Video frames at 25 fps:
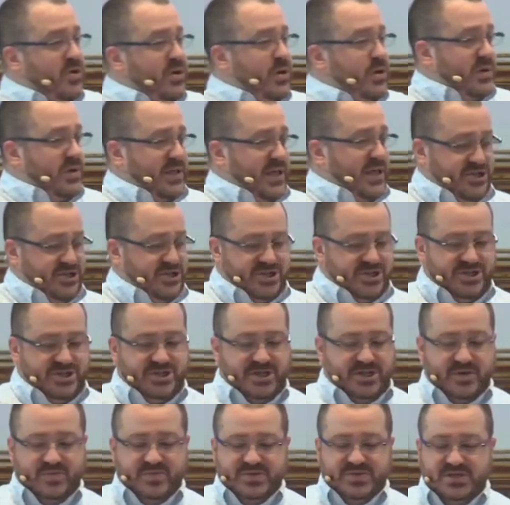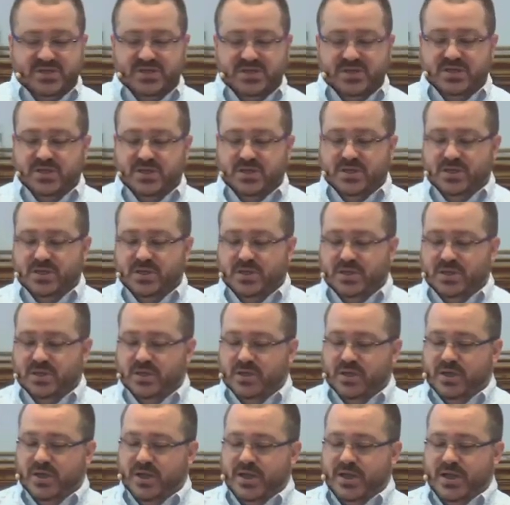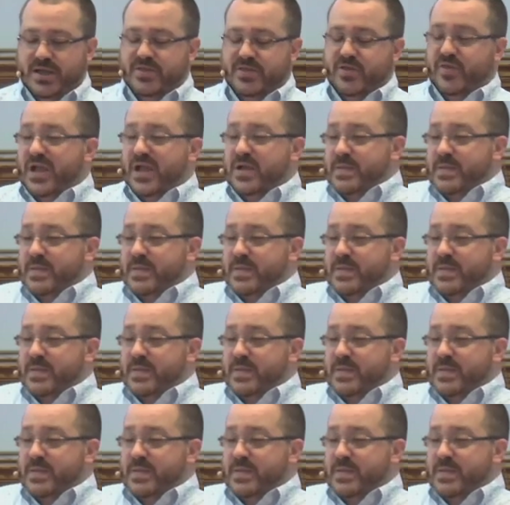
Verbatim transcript: relationships. And the thing about